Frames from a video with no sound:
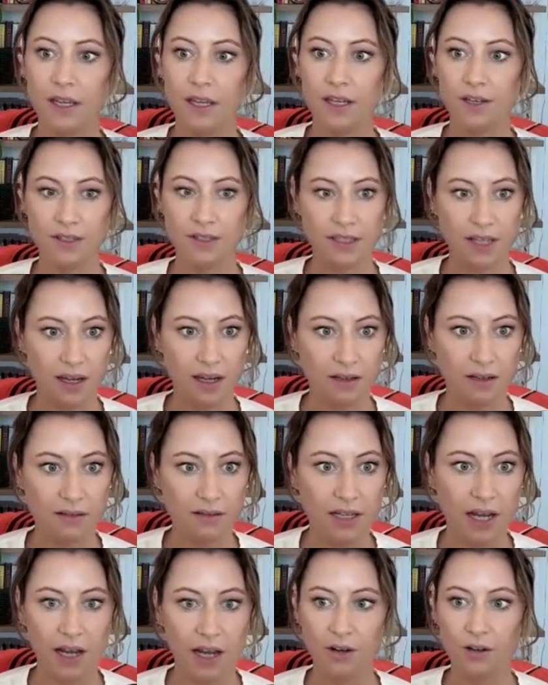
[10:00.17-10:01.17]
to, like you said,
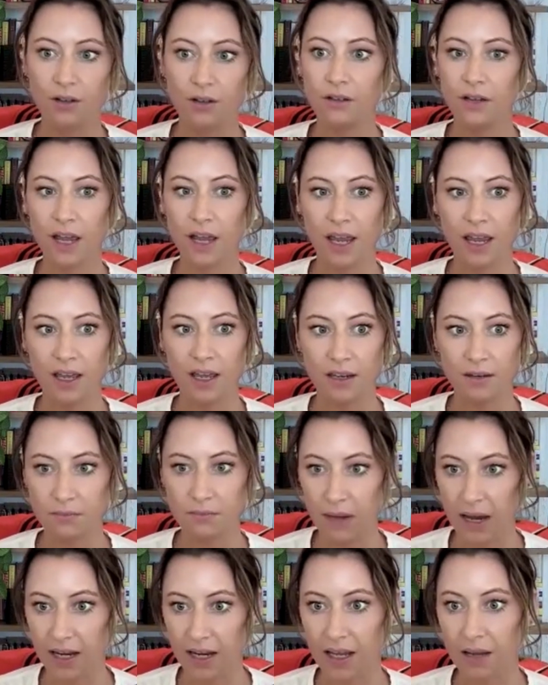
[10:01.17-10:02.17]
title
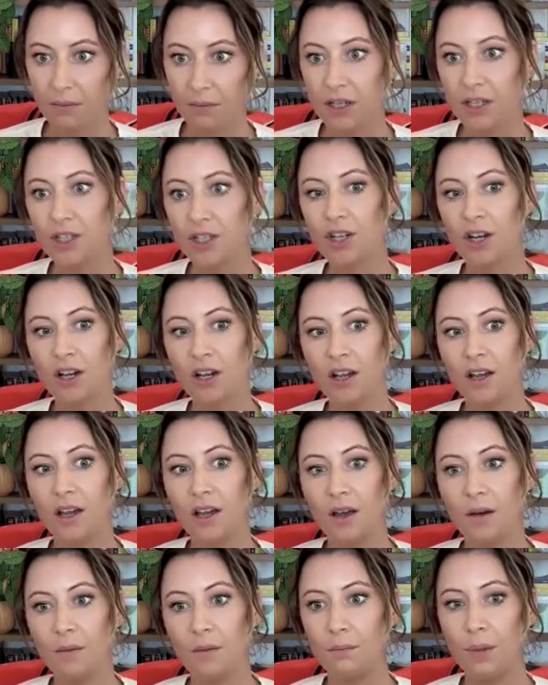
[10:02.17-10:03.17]
and main image.
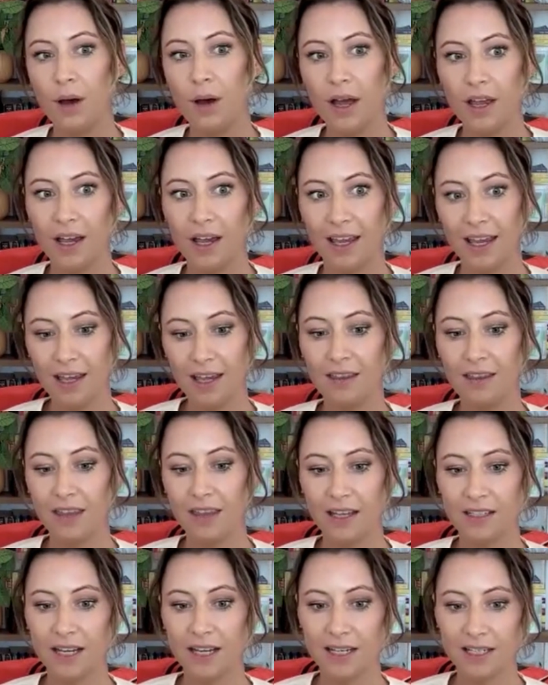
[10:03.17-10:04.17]
But again,
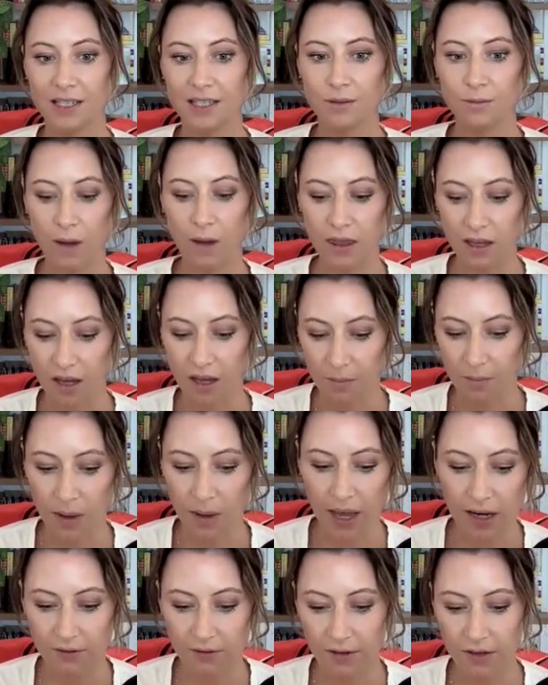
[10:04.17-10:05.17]
that takes away the
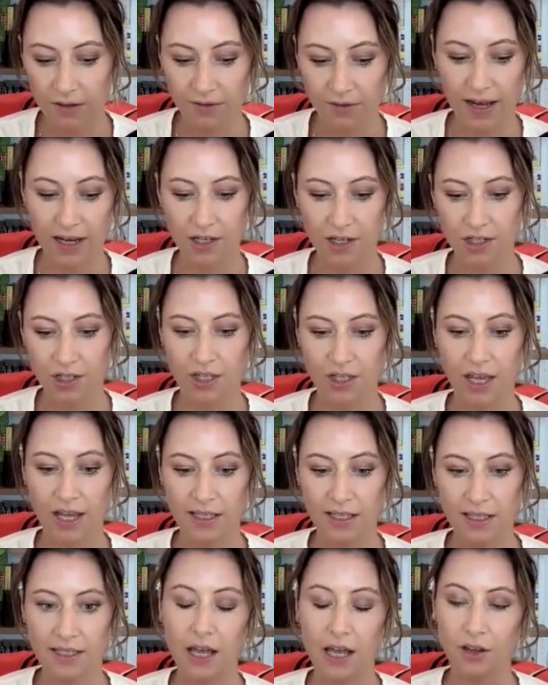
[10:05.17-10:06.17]
competitive advantage
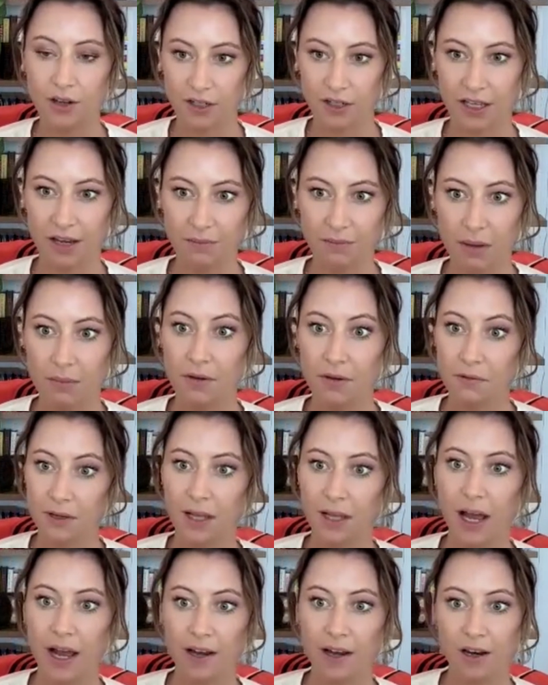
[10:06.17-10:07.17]
that sellers have maybe
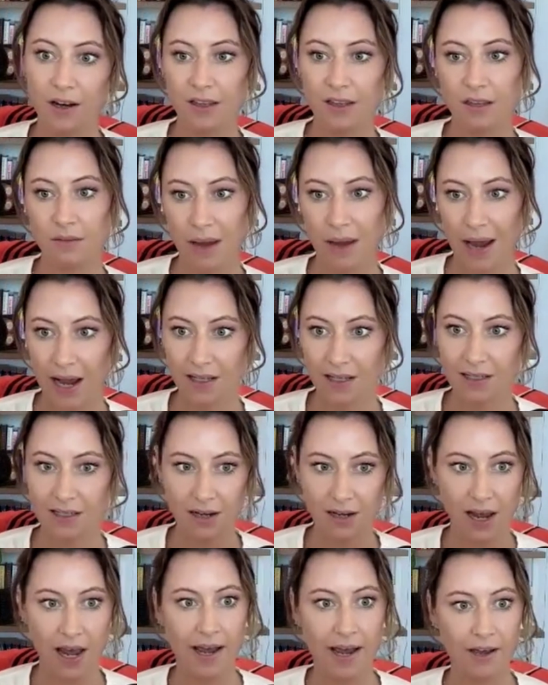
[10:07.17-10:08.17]
relied on in the past
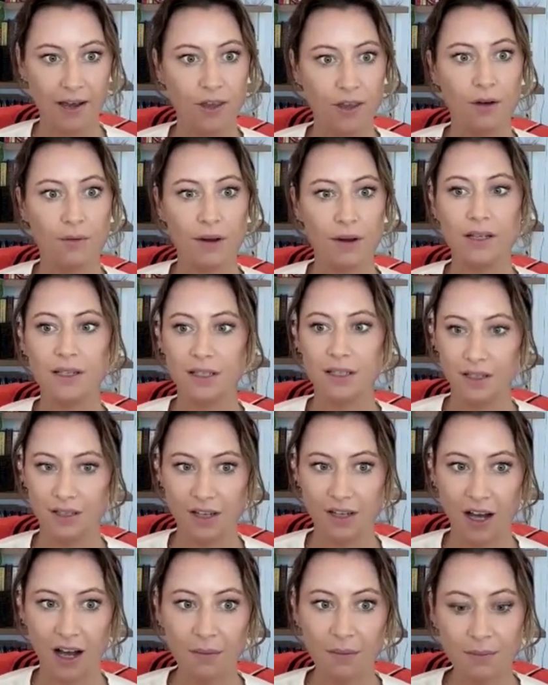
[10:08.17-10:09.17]
to hack their way to the
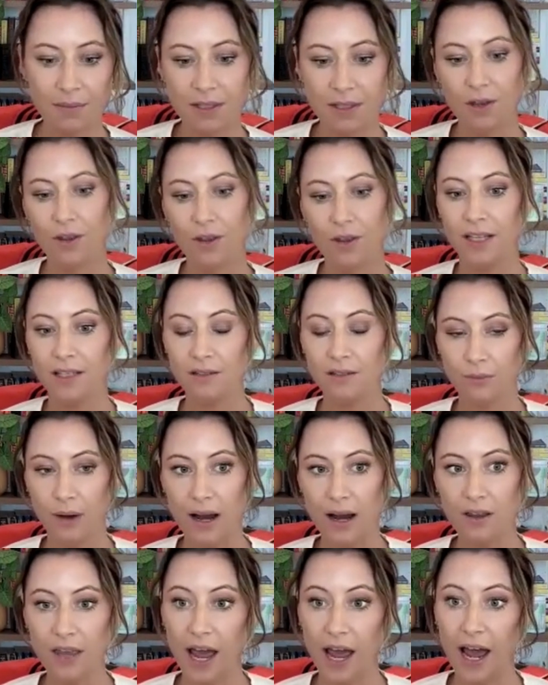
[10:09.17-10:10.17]
top. So that's
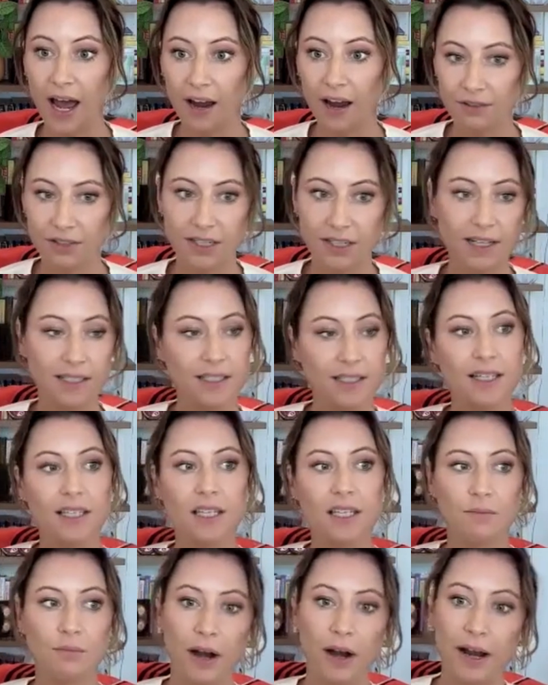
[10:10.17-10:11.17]
where the advertising
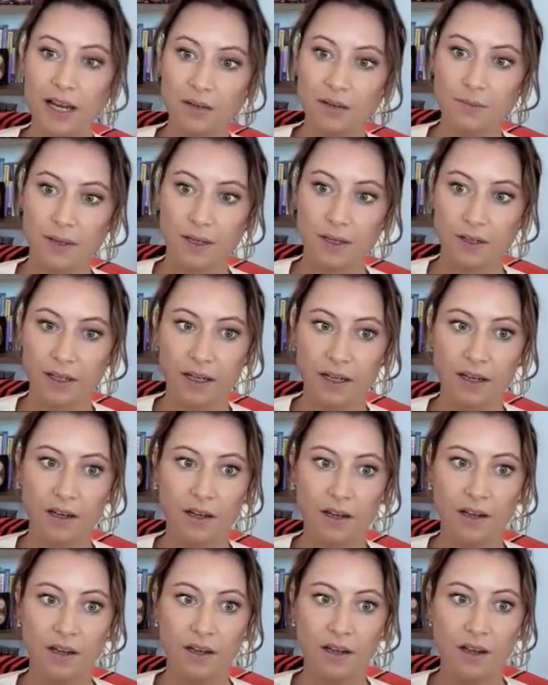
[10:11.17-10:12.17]
and the brand building